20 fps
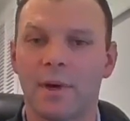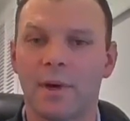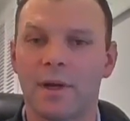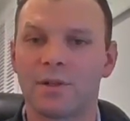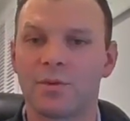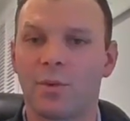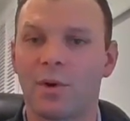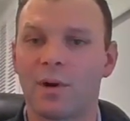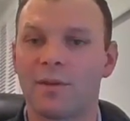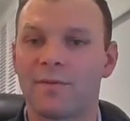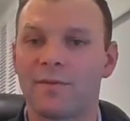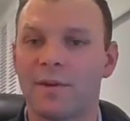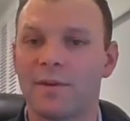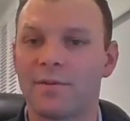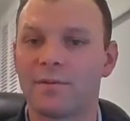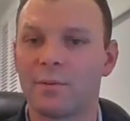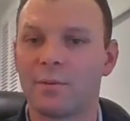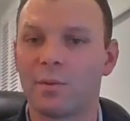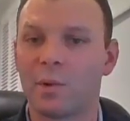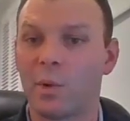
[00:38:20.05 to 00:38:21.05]
by
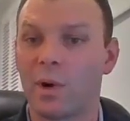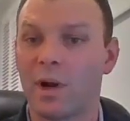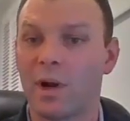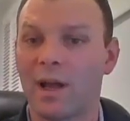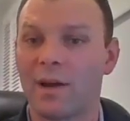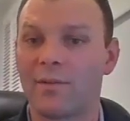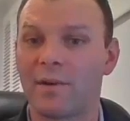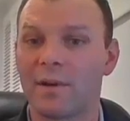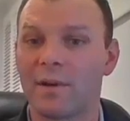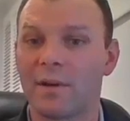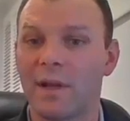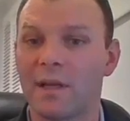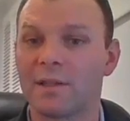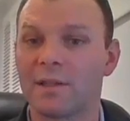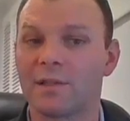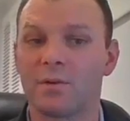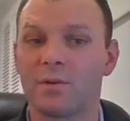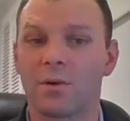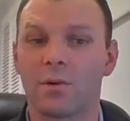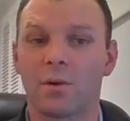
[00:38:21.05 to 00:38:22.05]
2050, we want to have a
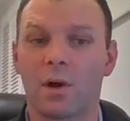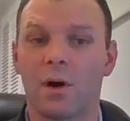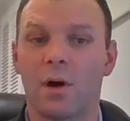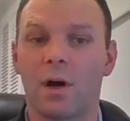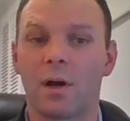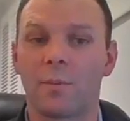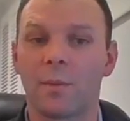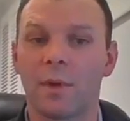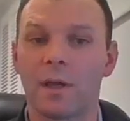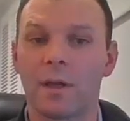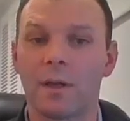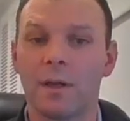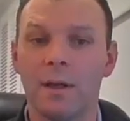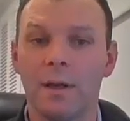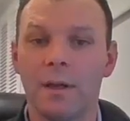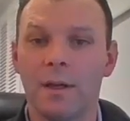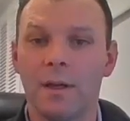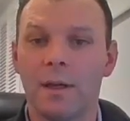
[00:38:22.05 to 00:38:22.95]
net zero economy.